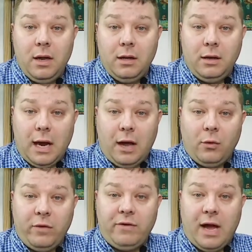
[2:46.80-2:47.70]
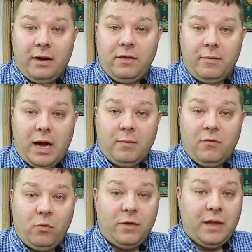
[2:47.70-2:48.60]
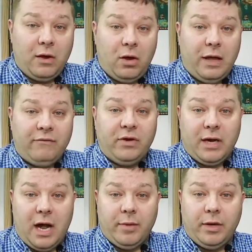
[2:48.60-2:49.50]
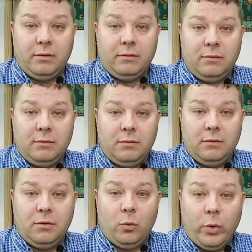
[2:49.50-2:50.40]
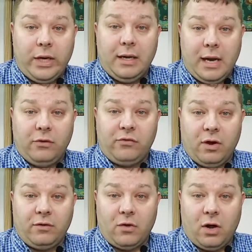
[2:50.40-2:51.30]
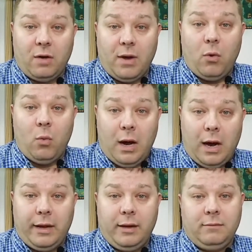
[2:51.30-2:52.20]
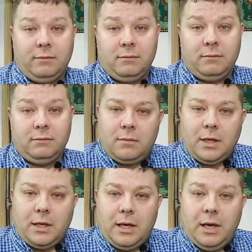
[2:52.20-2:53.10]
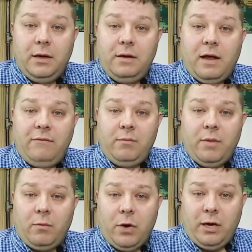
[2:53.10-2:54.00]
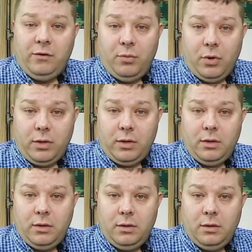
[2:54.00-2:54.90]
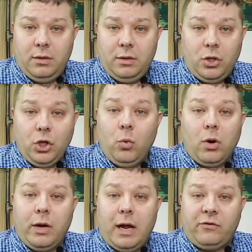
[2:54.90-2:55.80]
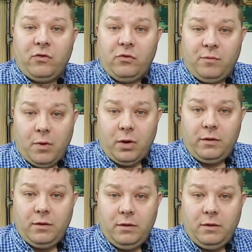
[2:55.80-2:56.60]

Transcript: Now that we've gotten to the bottom of what they all have in common, we can now start to talk about why. In David McRaney's book, You Are Not So Smart,